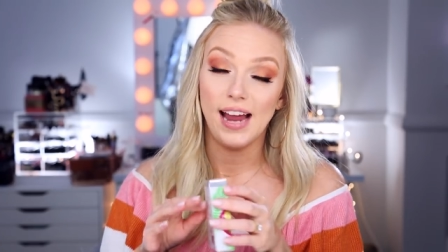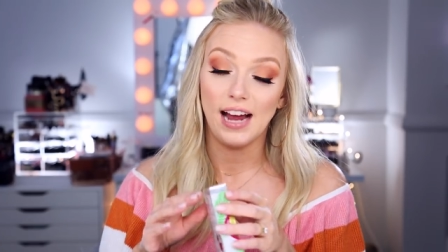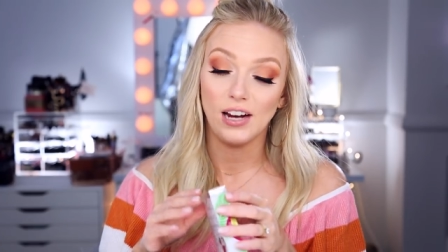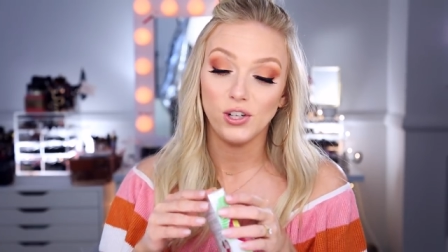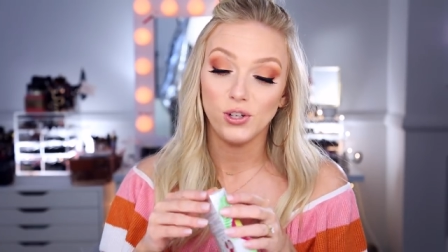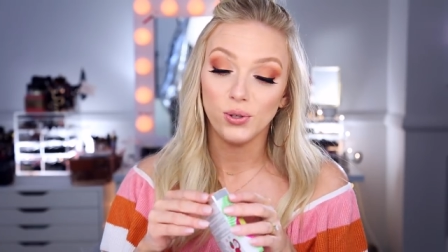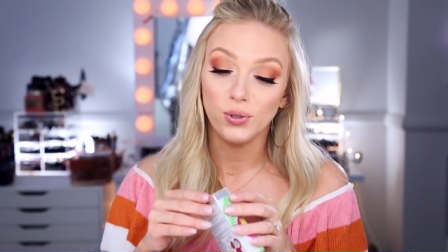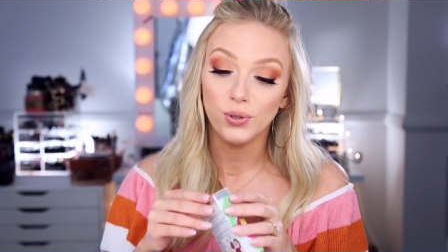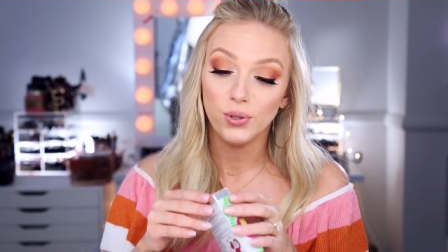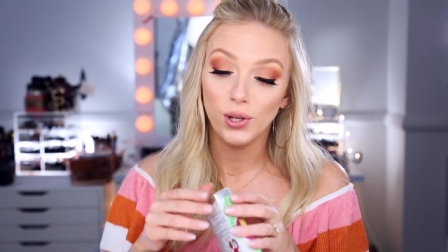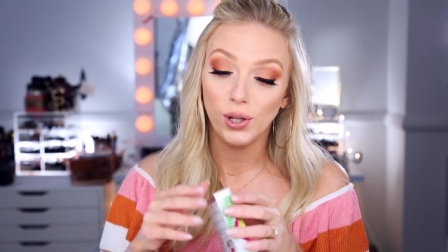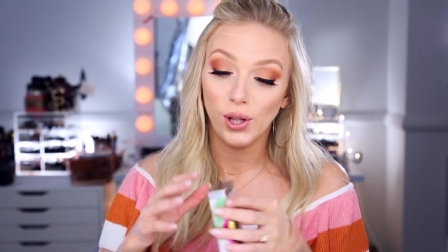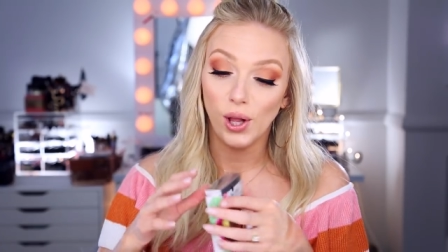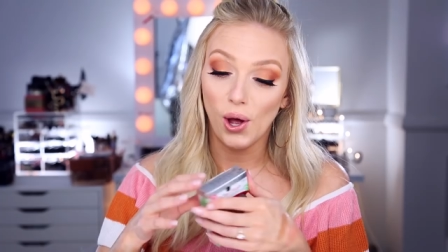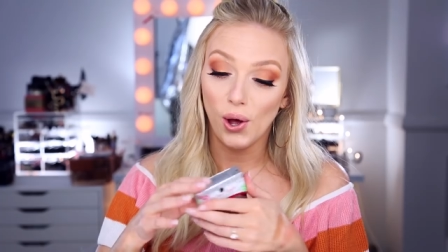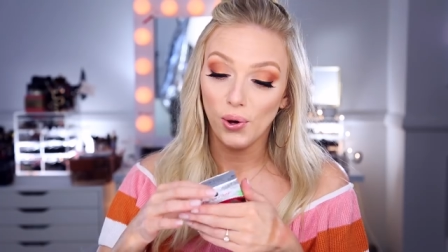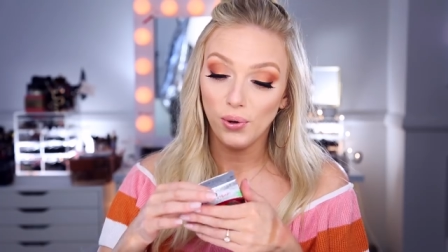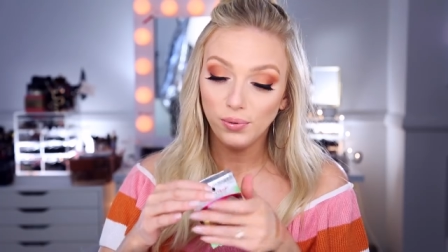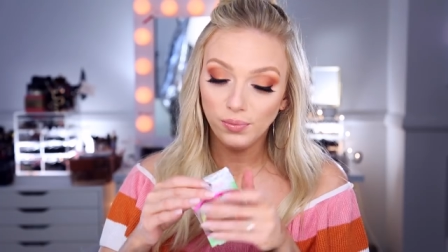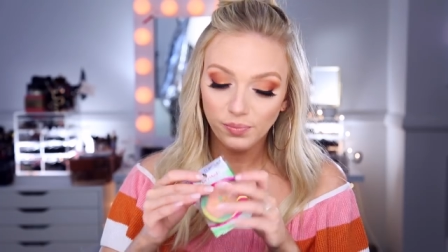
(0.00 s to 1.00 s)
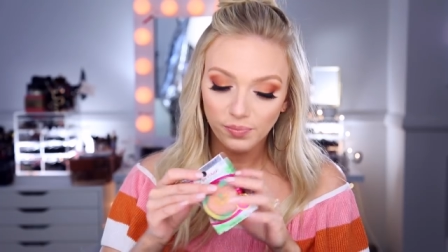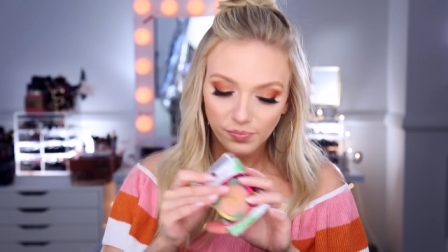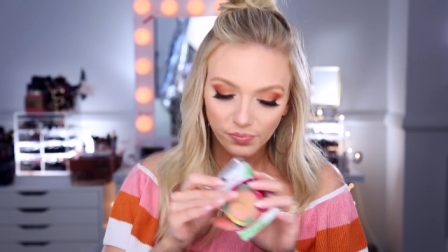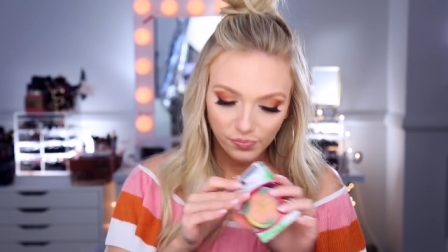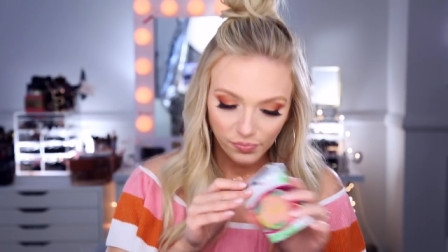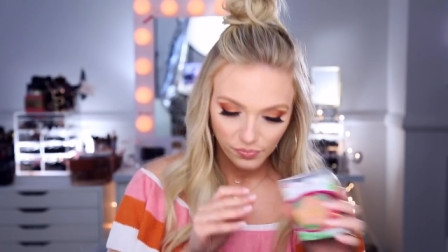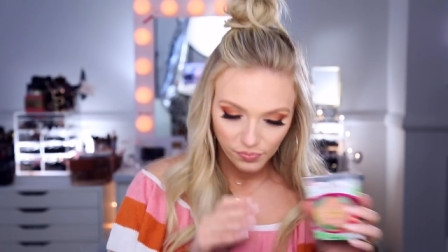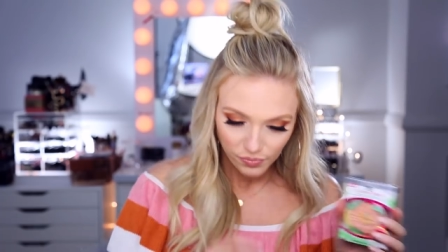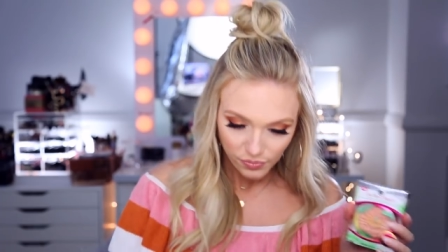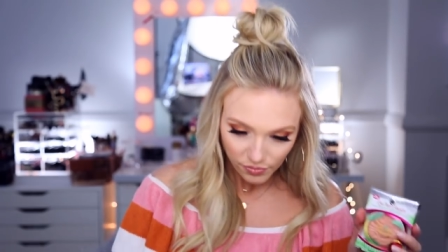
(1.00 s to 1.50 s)
Natural Glow.
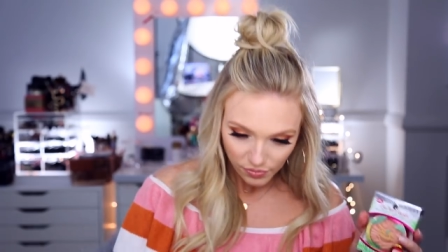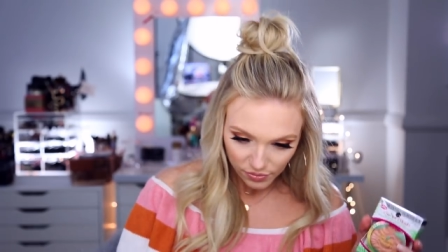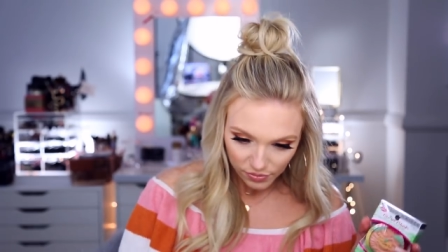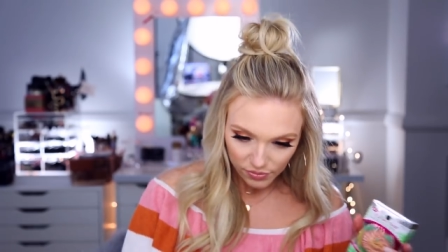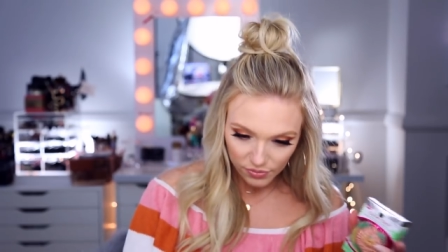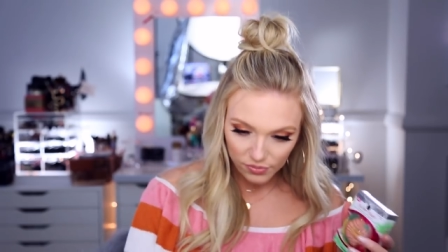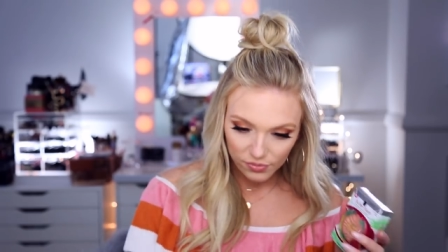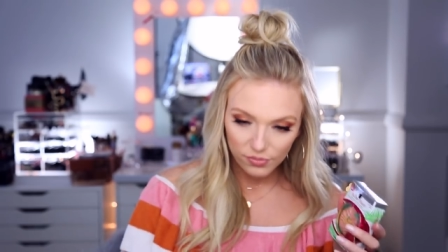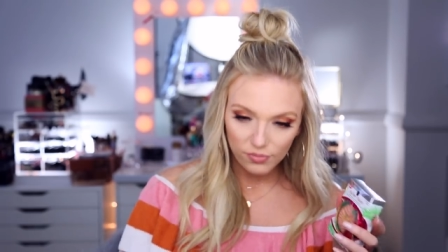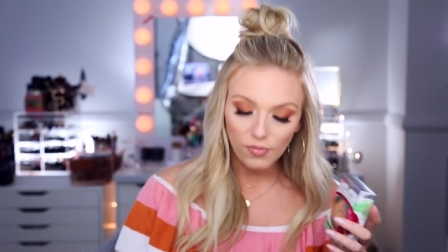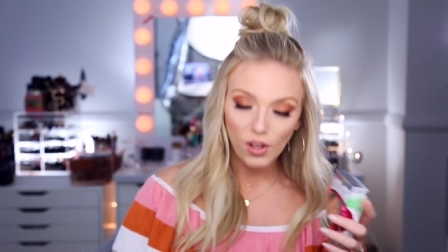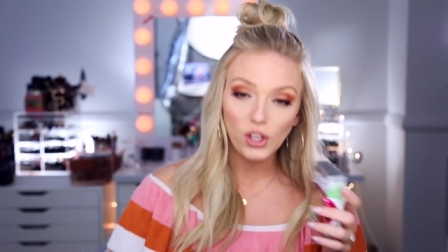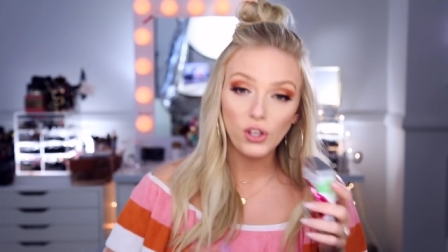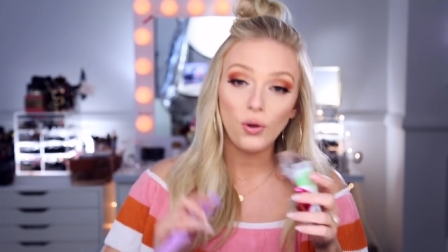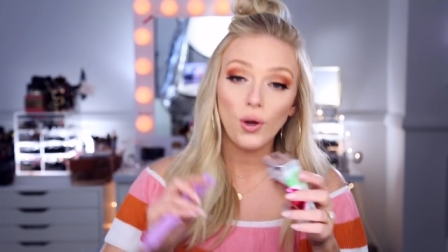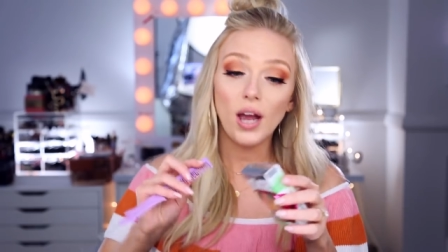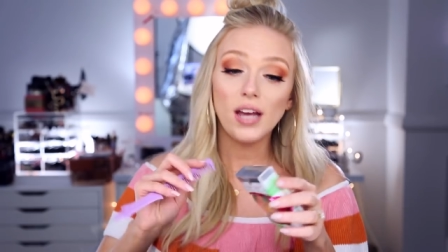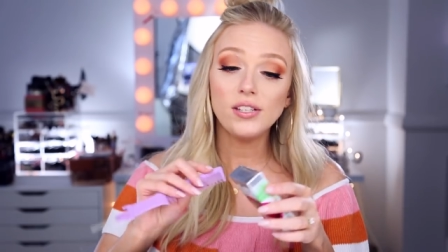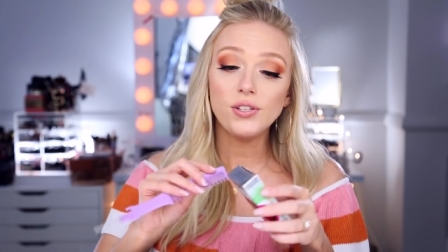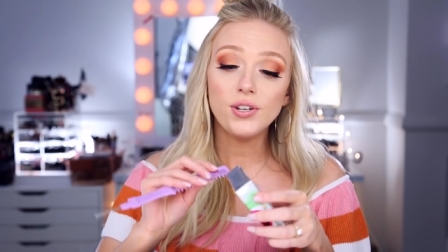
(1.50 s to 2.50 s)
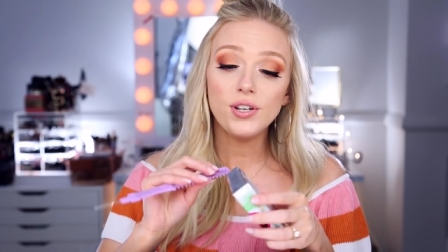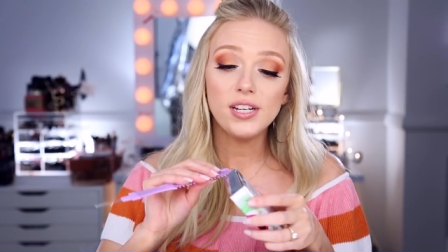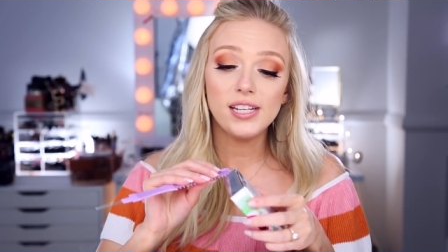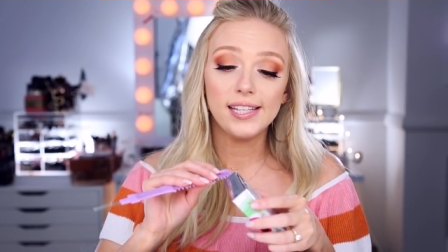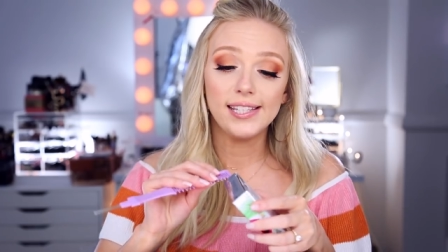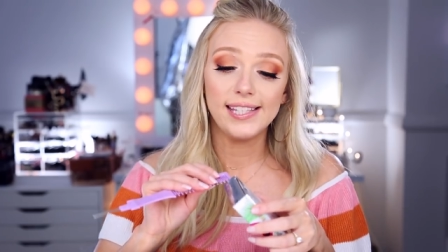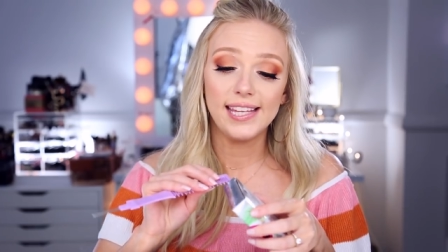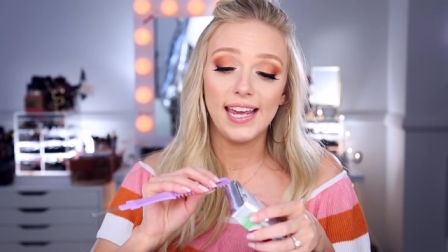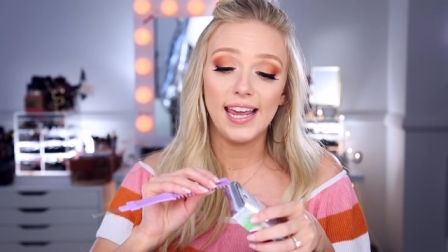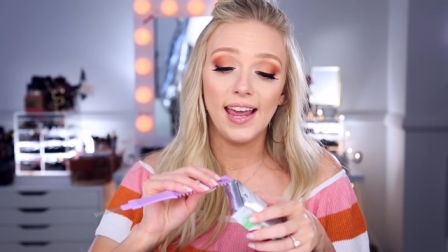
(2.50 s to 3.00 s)
You guys are
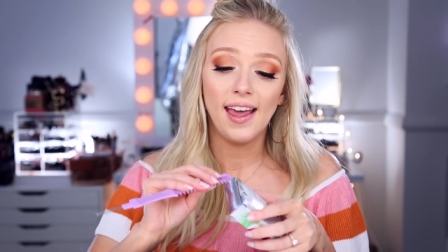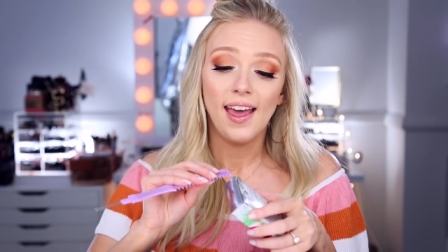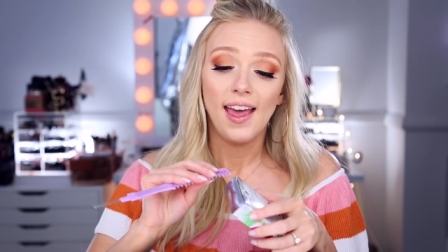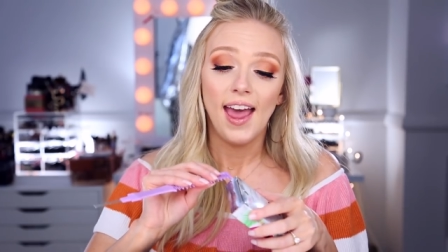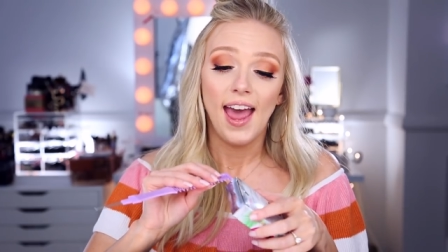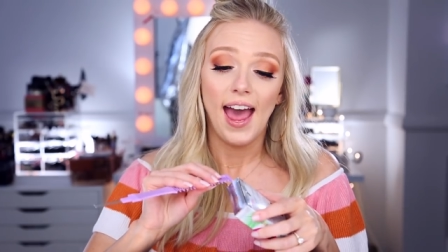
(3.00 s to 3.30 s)
going to see,